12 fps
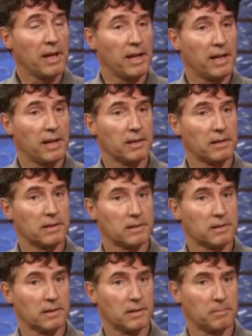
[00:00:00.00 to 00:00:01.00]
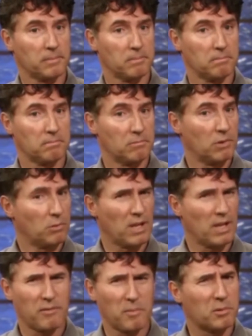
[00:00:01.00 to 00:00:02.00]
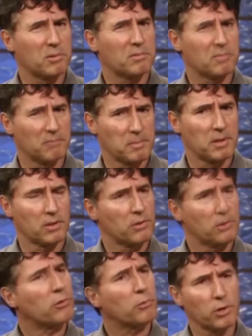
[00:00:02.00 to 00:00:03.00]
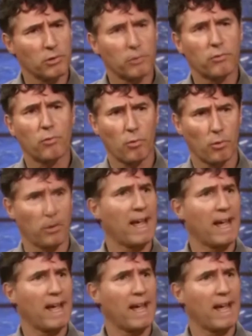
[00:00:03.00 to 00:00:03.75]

and we'll have about maybe another 3 or 4